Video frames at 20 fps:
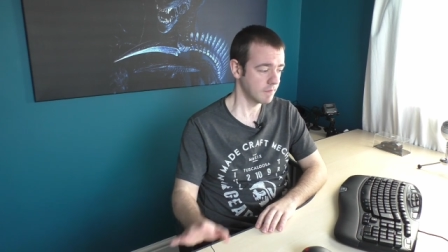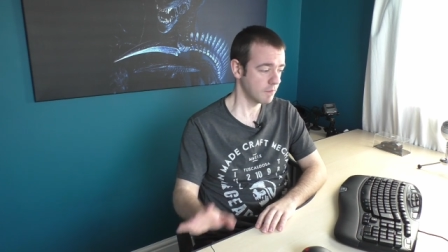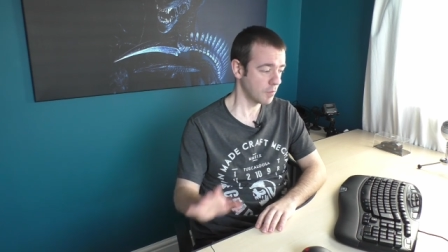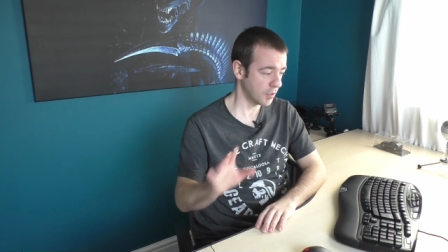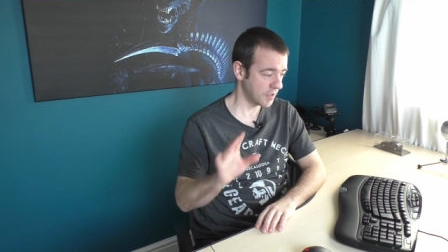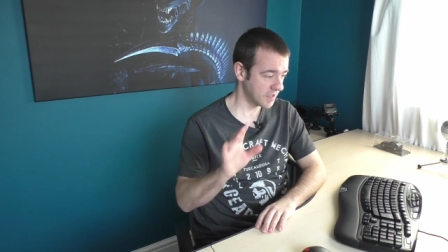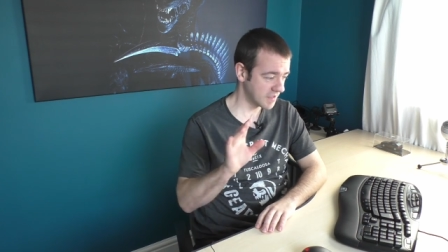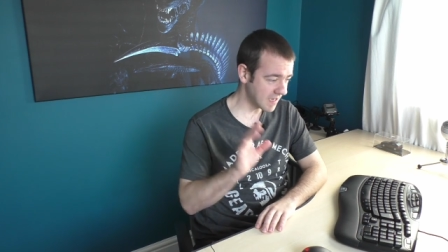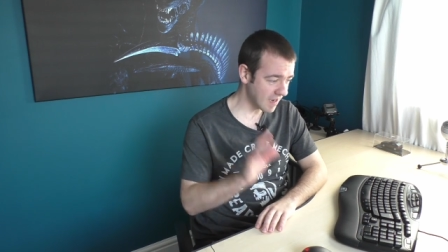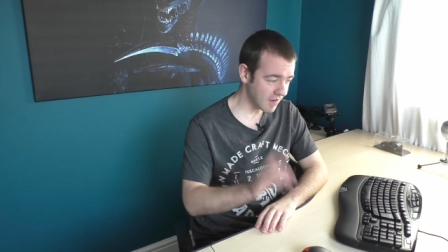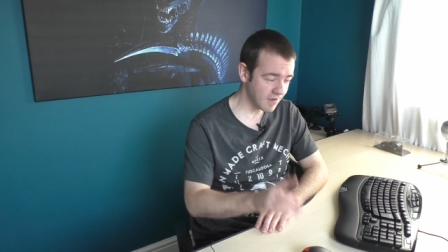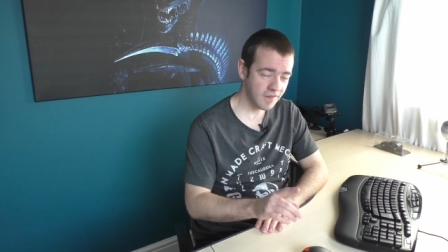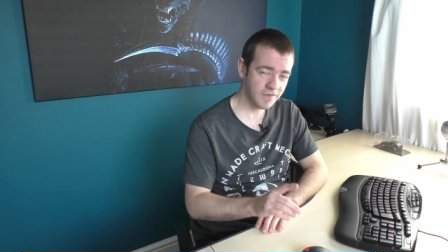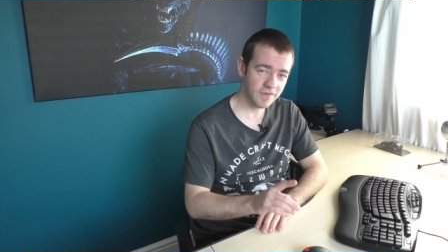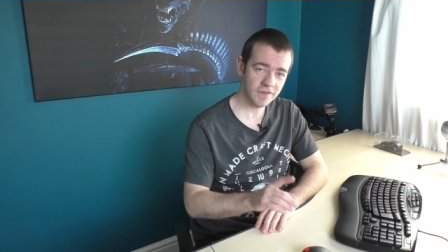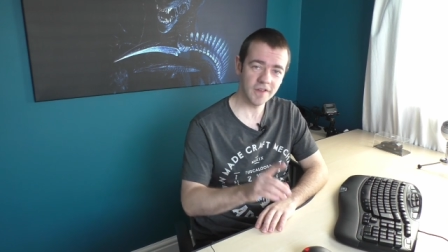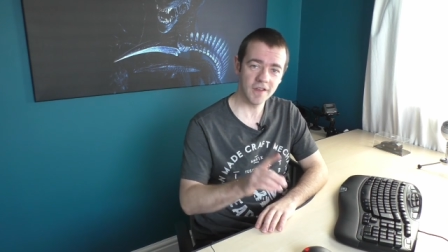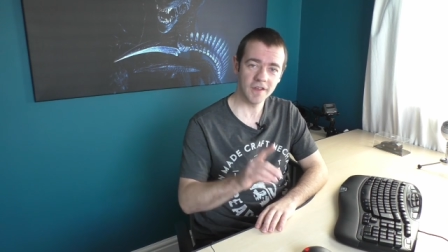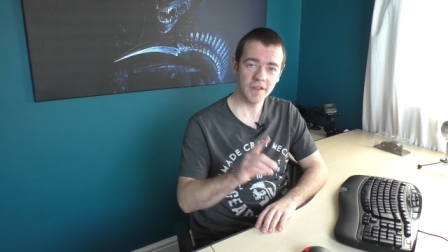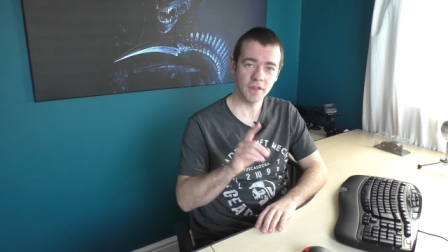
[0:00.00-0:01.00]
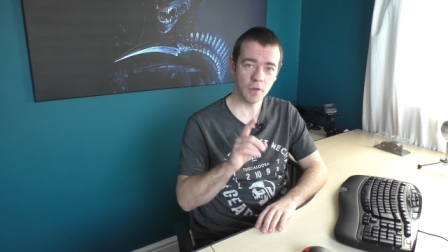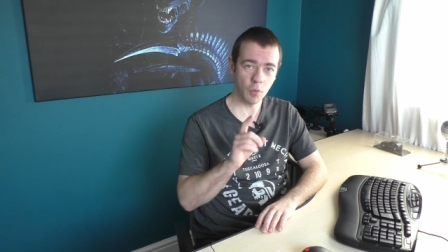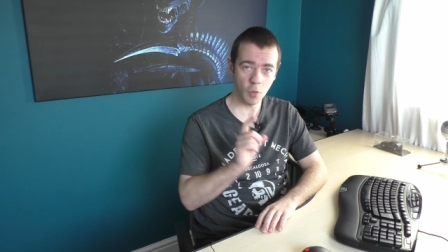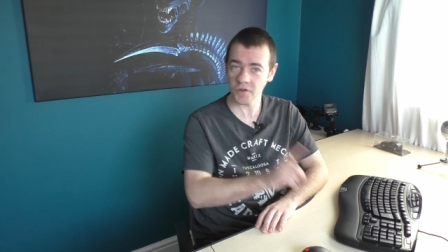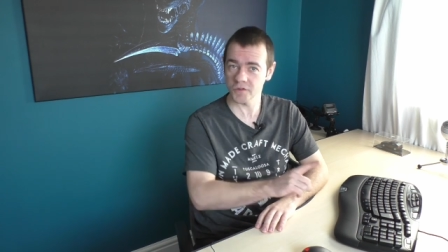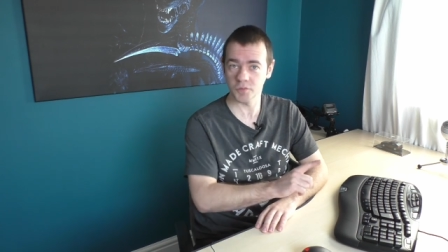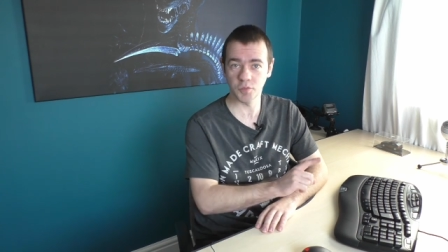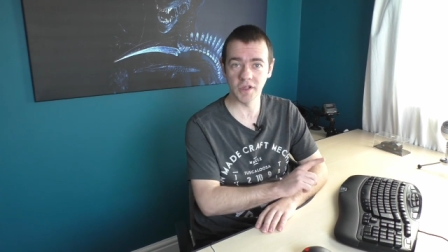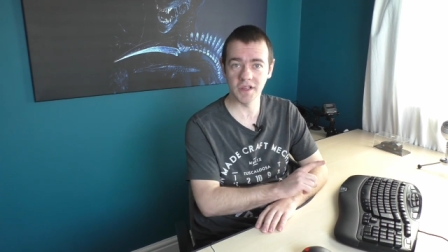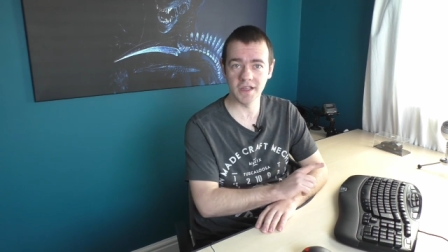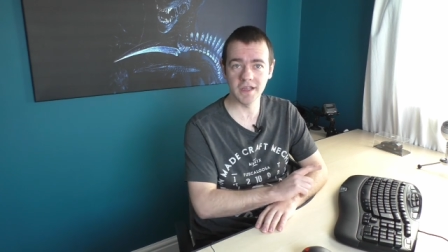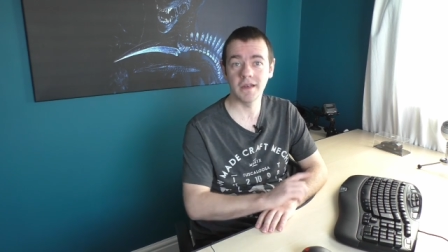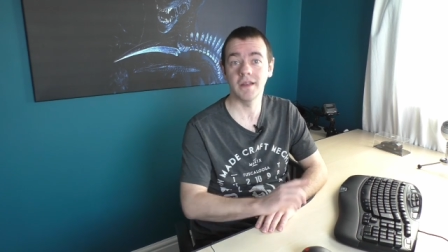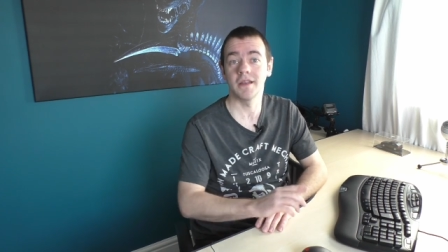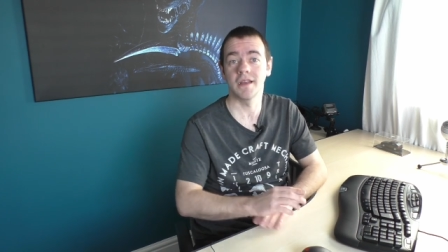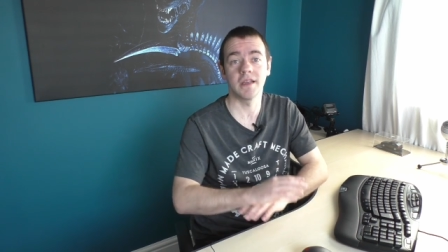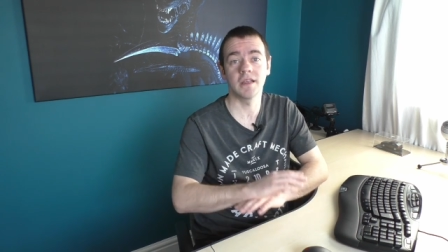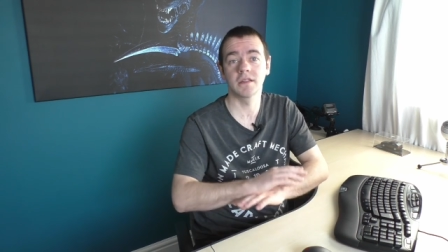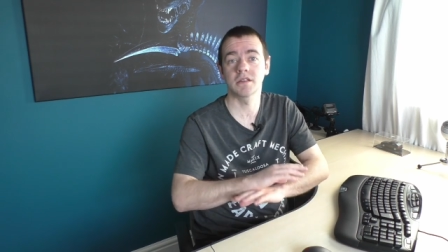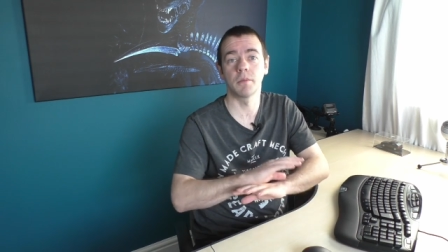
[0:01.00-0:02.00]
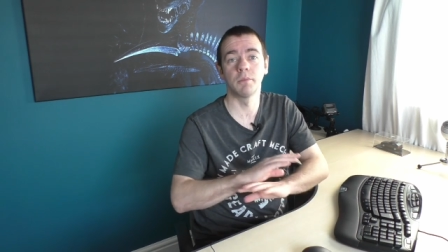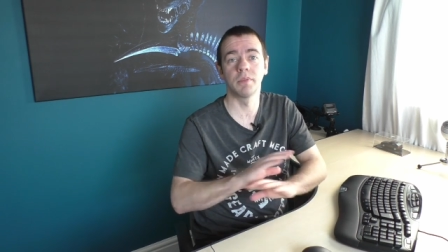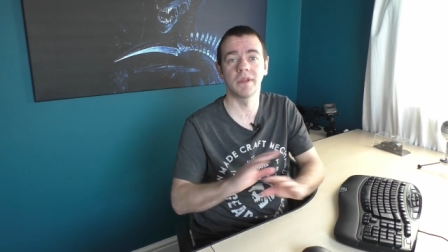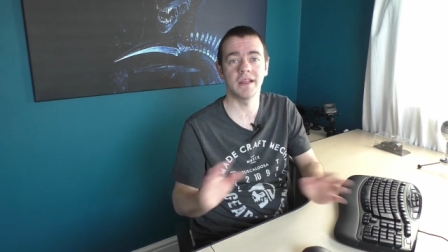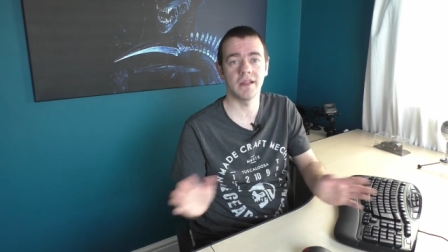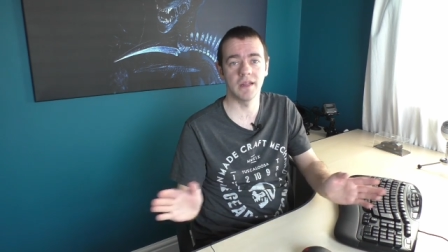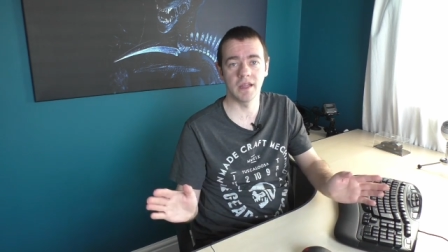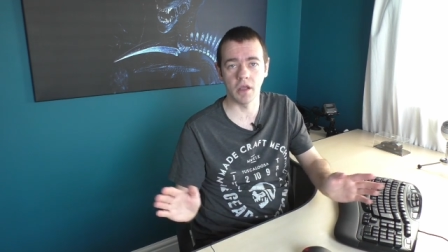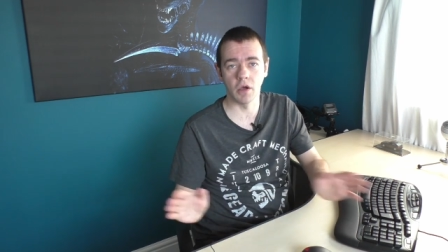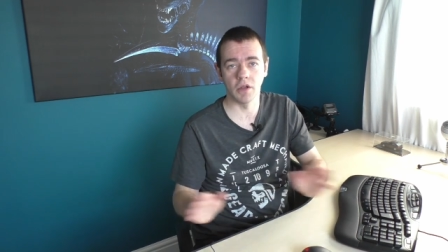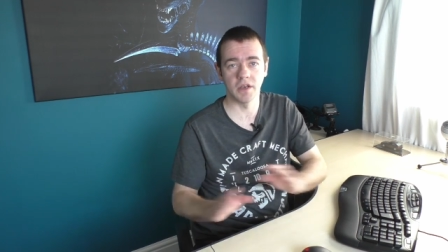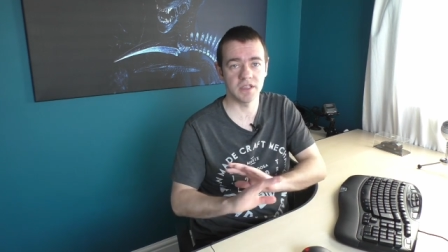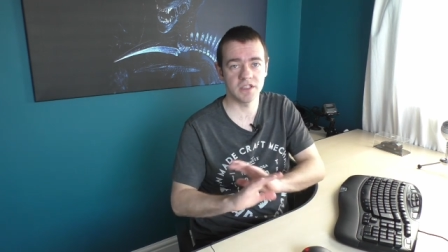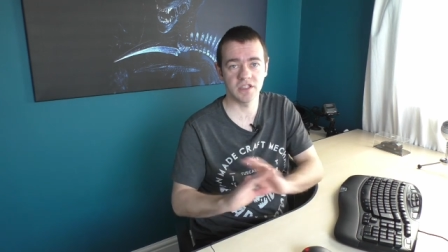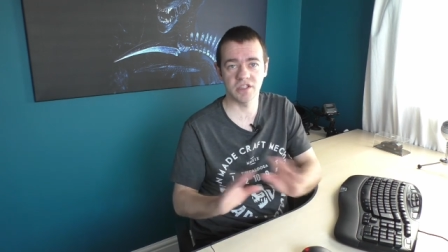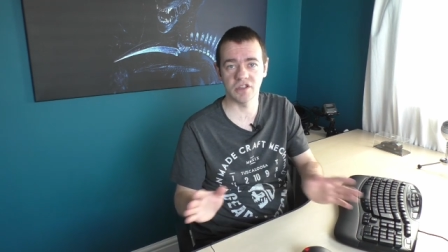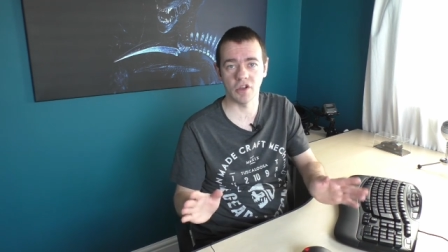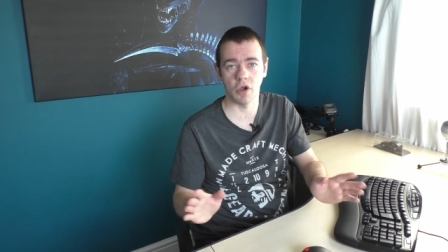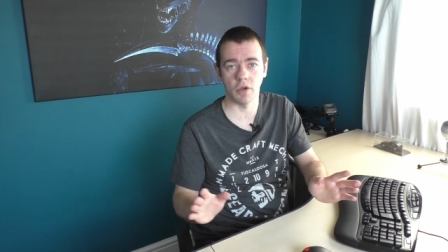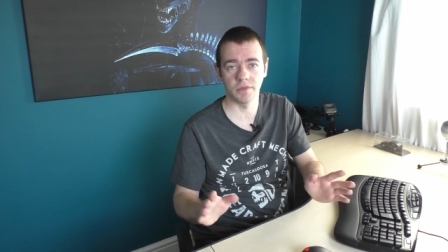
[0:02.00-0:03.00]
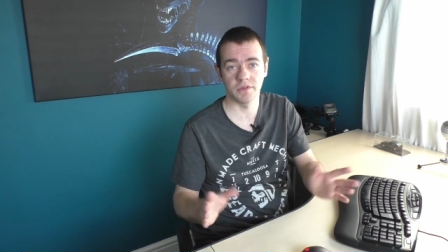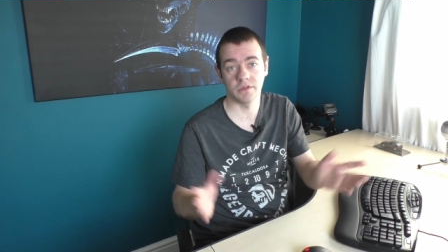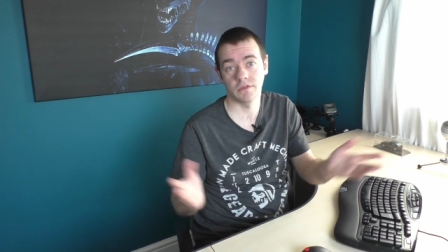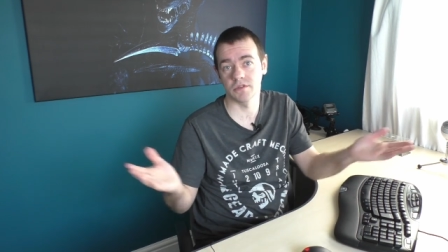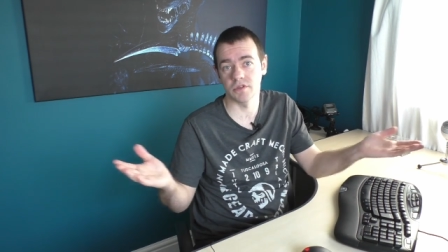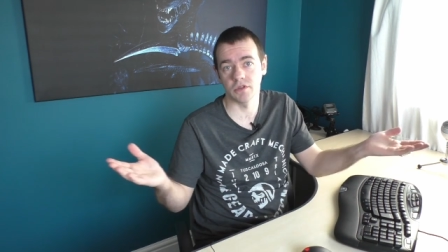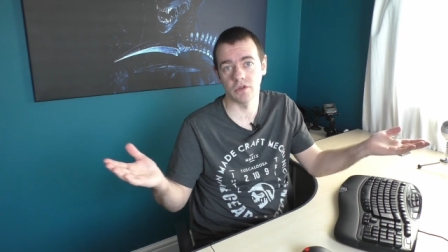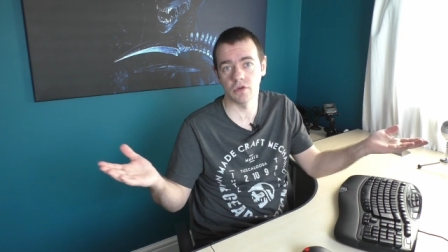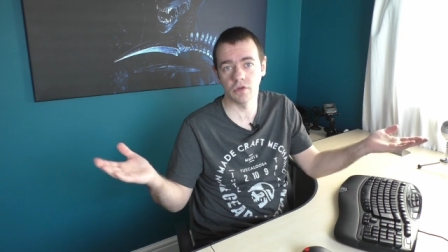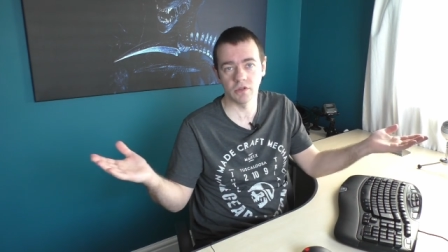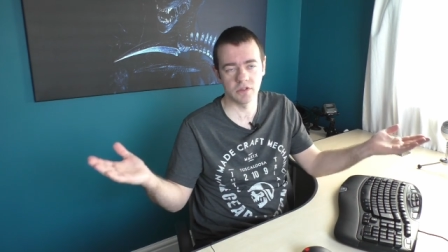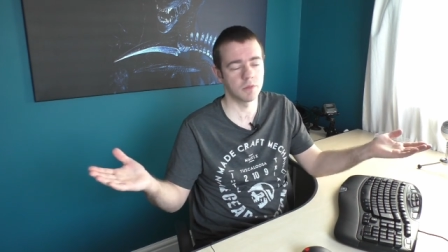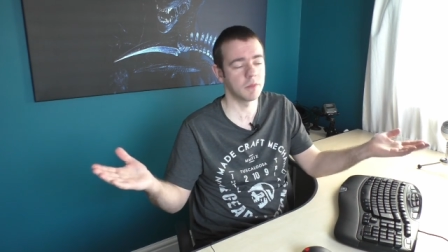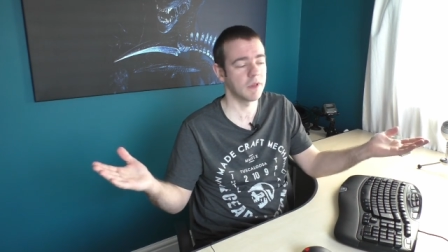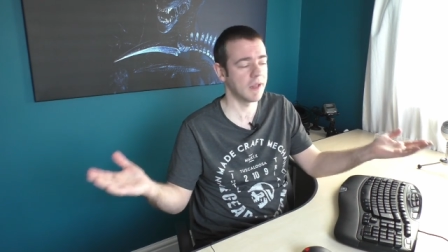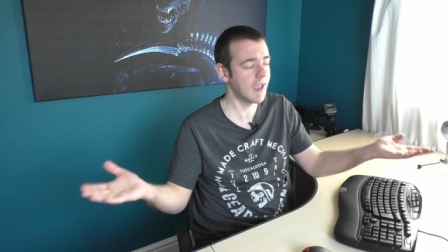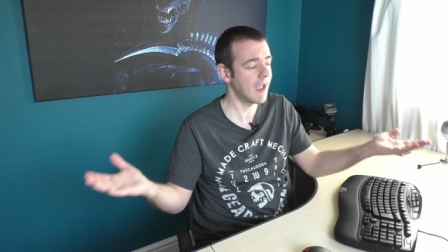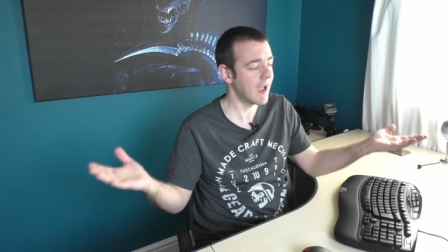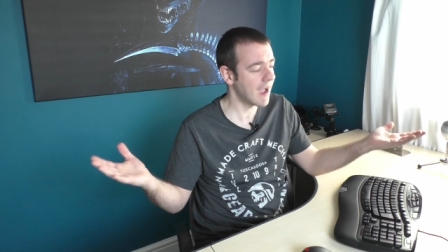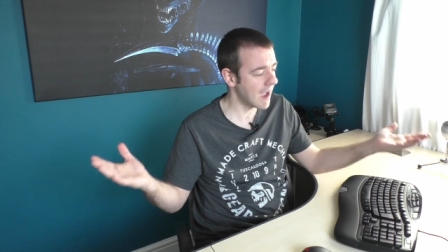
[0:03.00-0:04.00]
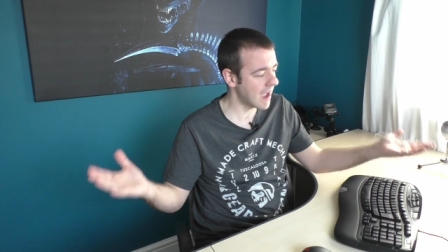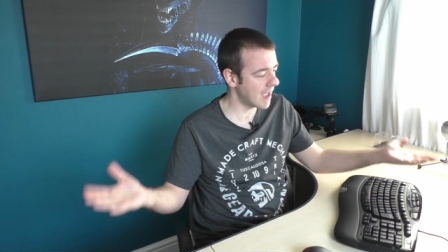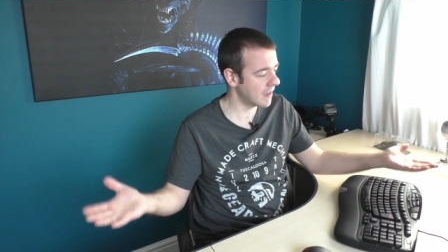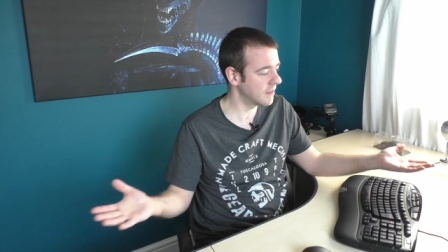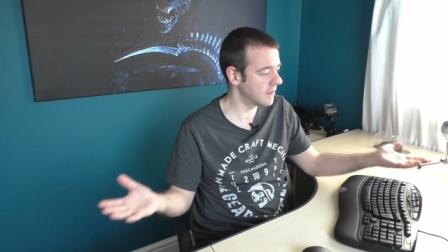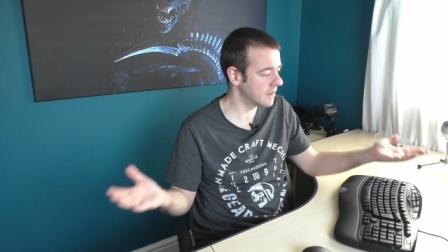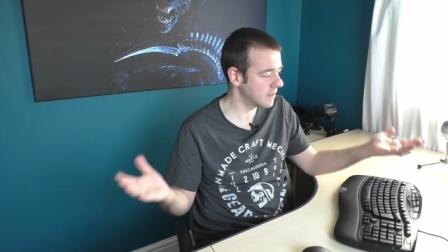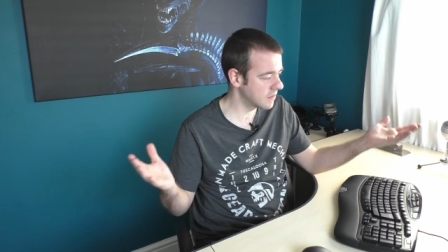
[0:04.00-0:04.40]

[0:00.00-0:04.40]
But the tariff that was brilliant has completely gotten it stopped. So ultimately, I had